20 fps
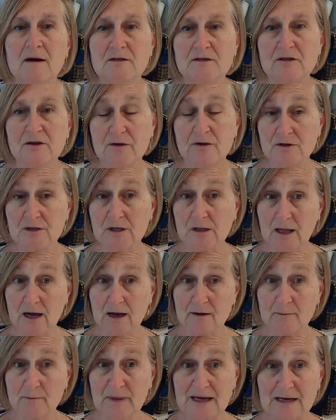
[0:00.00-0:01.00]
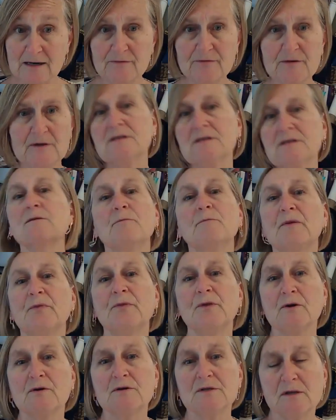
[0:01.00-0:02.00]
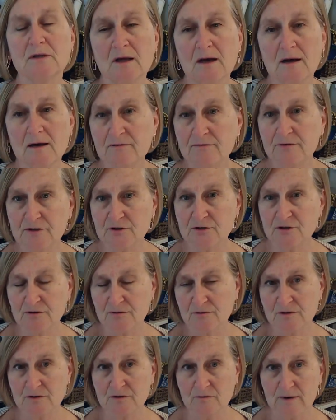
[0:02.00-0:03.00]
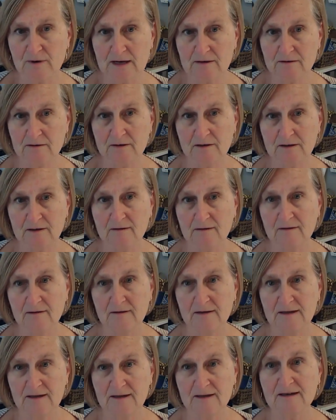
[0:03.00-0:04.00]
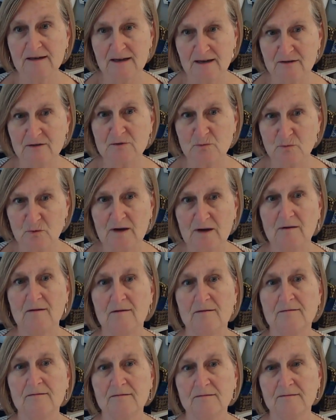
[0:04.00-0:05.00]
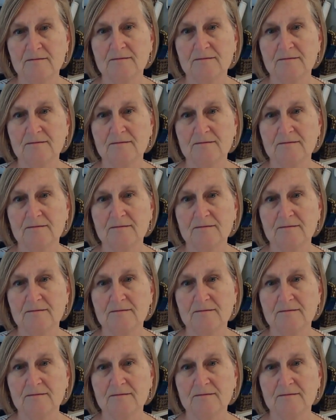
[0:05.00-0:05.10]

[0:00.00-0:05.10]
So there's a lot of benefits, but there's a lot of issues surrounding it as well.